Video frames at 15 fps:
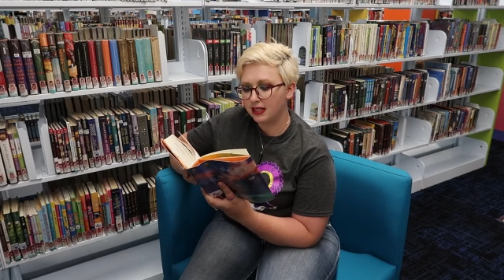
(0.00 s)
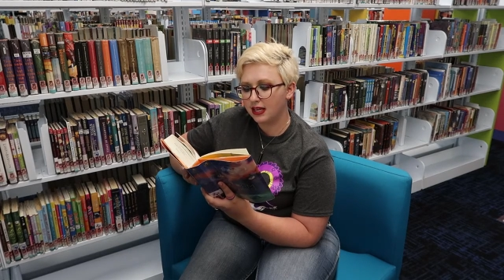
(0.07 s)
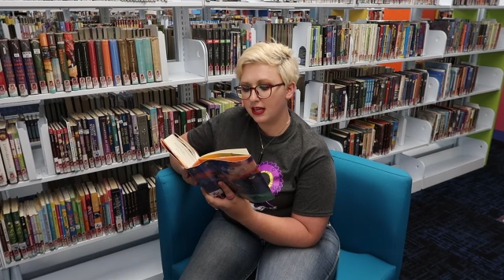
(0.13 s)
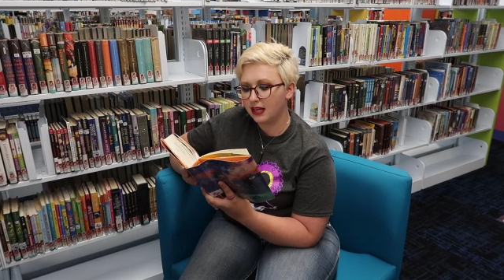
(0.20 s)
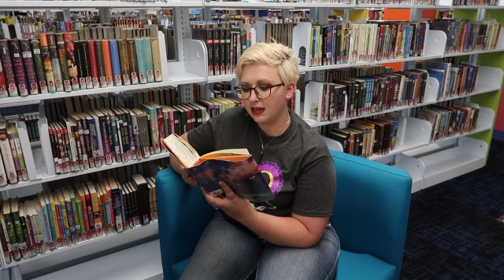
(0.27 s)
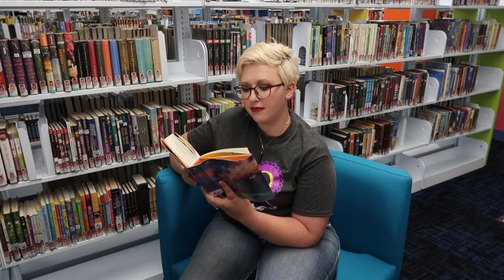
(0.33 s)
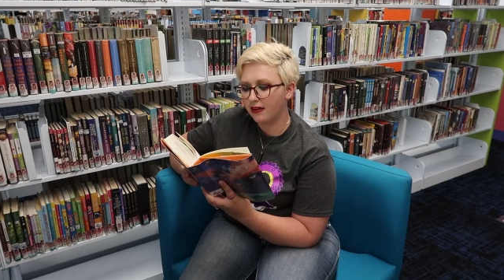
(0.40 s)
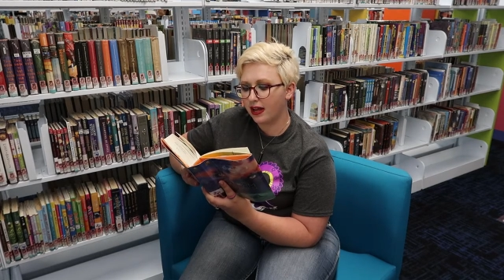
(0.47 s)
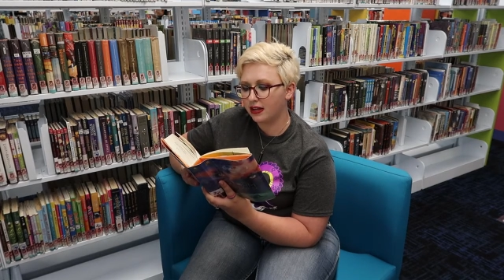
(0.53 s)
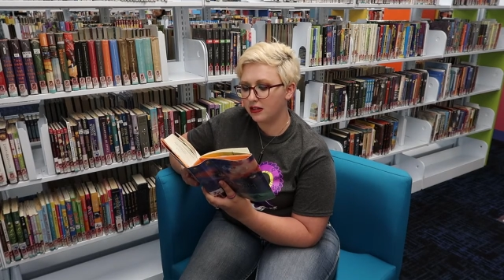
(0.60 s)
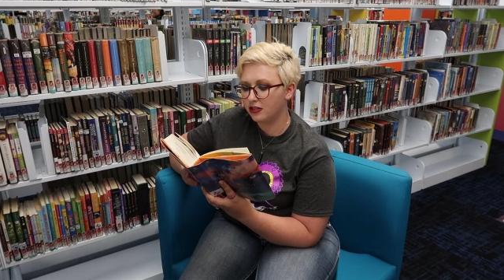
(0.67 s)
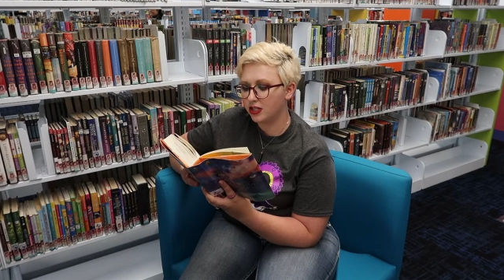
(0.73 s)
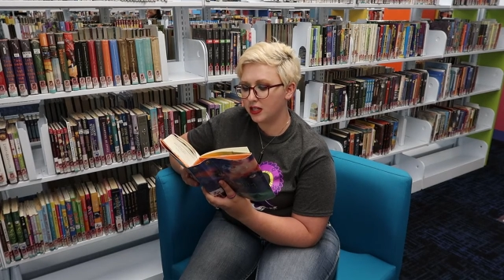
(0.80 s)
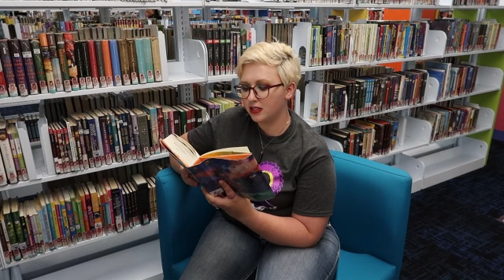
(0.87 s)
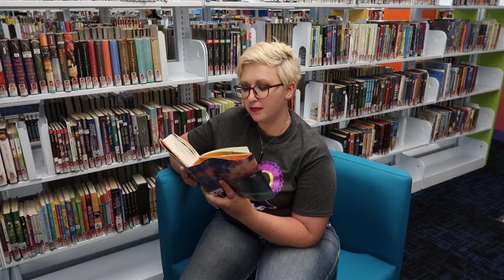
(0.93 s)
thinking if I
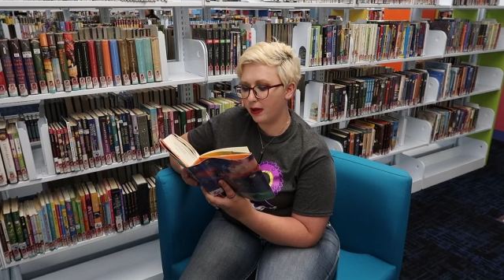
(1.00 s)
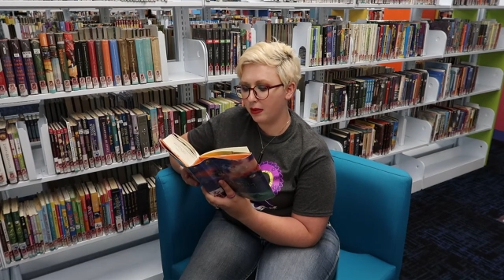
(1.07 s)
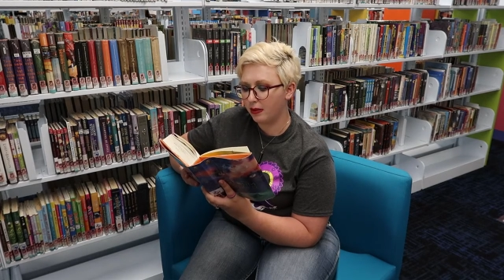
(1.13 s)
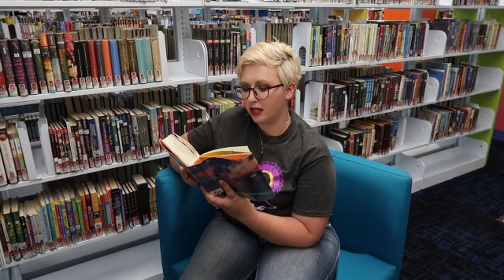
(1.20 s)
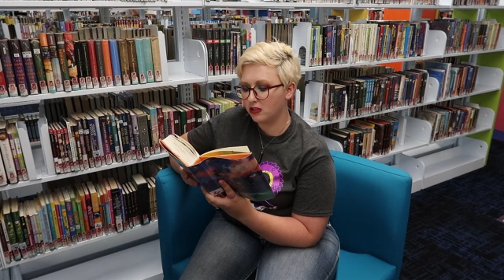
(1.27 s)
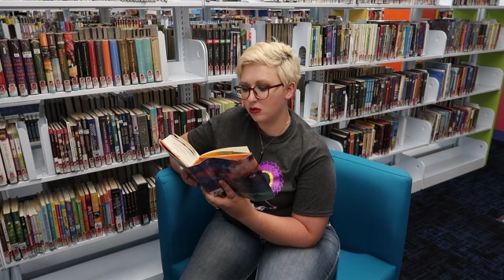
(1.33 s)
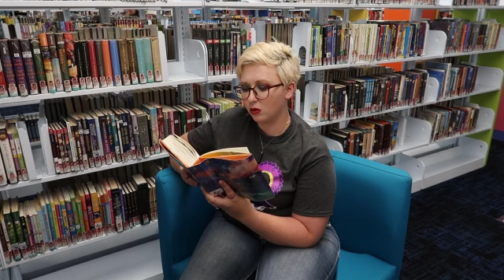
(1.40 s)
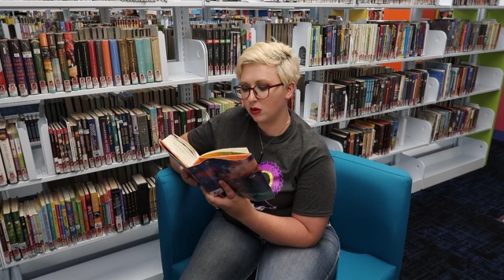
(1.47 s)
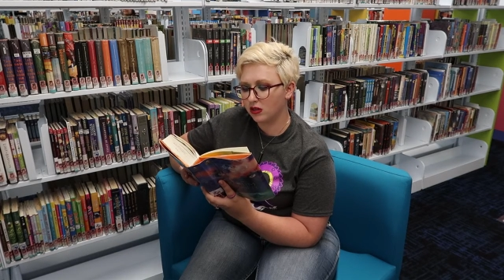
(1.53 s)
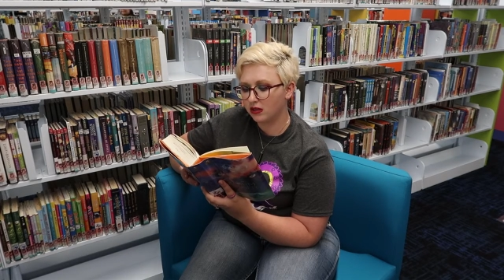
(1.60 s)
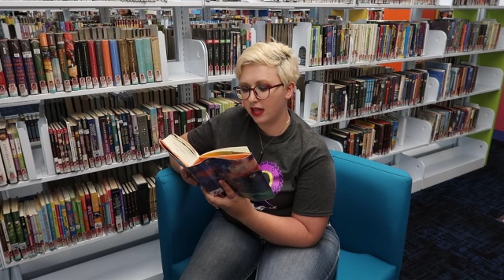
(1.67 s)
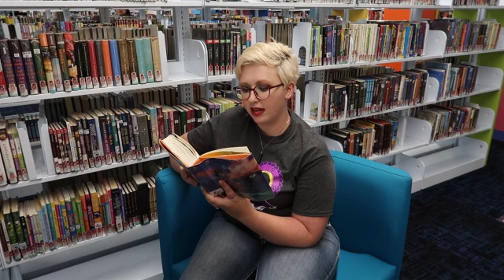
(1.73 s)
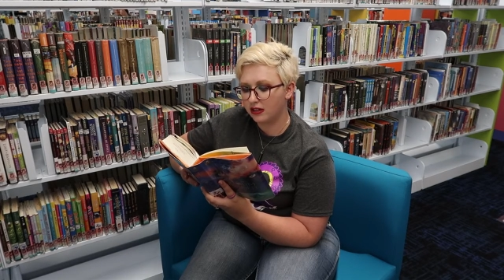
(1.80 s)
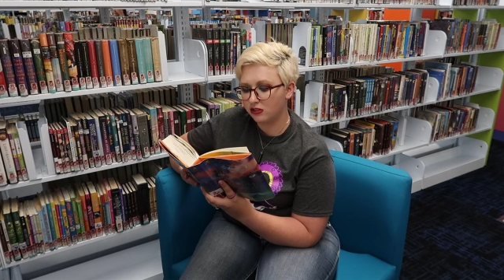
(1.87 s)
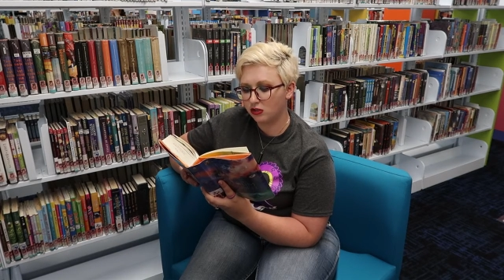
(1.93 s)
could just make my
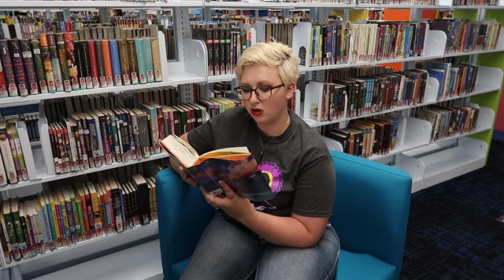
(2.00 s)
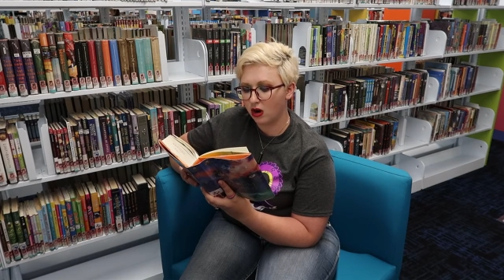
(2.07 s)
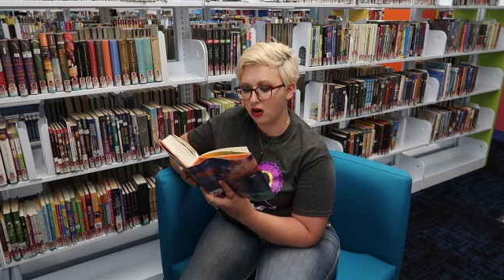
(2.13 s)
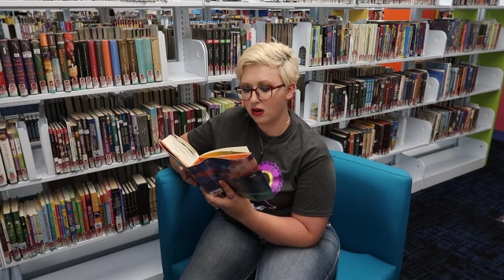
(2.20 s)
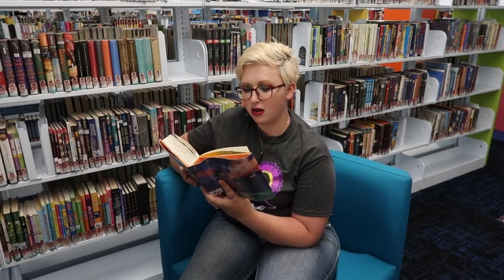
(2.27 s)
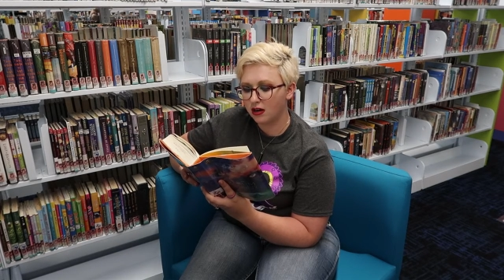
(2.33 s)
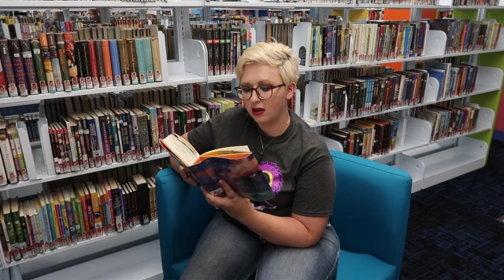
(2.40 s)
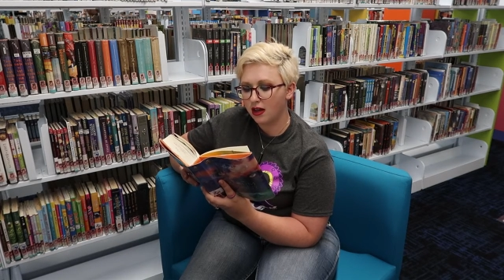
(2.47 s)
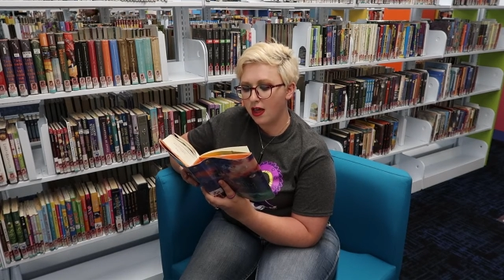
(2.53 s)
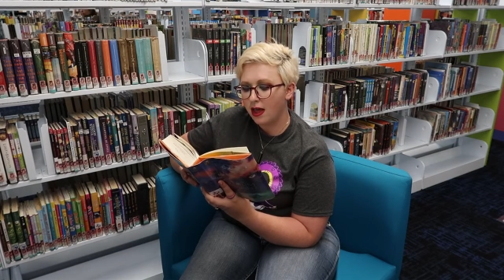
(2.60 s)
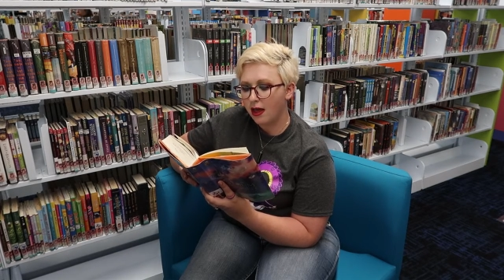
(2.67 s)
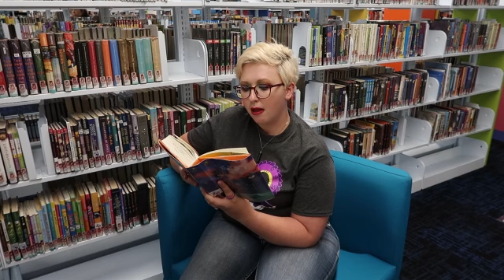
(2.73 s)
shorter legs stronger,